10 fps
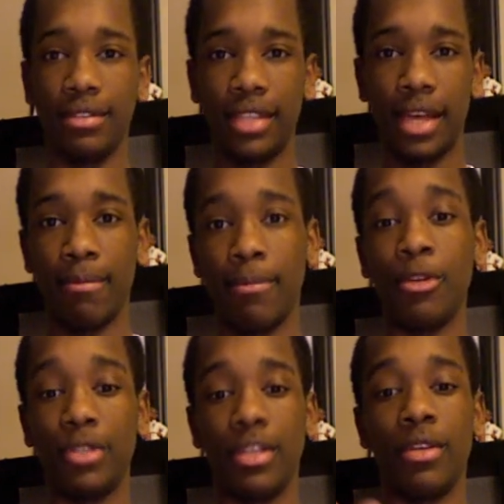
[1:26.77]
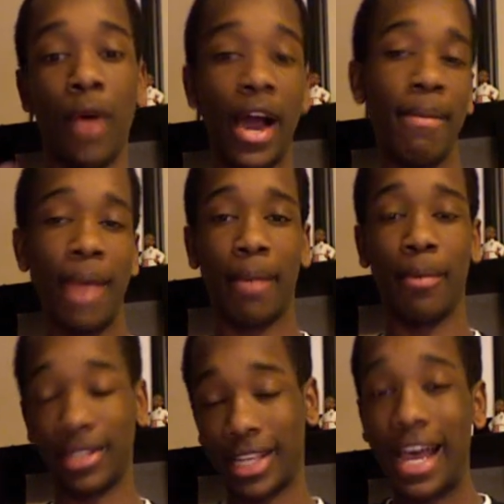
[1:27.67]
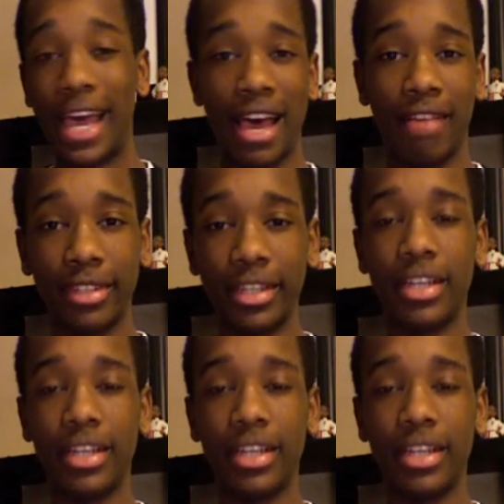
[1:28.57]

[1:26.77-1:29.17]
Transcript: that most of the white MacBooks like I have